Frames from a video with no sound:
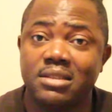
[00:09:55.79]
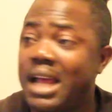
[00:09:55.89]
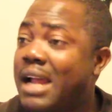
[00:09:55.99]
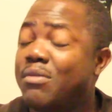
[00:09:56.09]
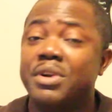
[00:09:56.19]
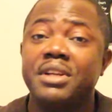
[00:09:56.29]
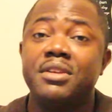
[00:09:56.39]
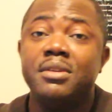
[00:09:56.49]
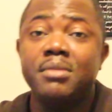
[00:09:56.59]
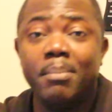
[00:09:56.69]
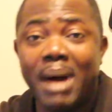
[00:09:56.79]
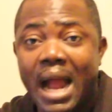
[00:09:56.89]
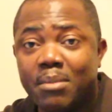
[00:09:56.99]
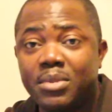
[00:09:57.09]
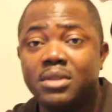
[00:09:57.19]
I read the
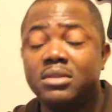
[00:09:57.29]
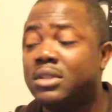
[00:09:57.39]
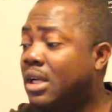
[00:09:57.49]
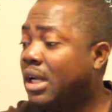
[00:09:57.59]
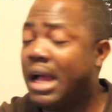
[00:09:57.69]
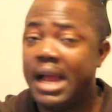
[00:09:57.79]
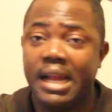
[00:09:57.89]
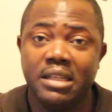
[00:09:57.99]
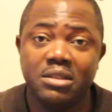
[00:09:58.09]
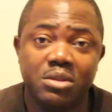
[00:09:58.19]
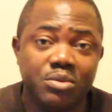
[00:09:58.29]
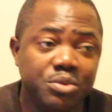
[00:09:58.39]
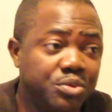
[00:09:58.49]
Bible, I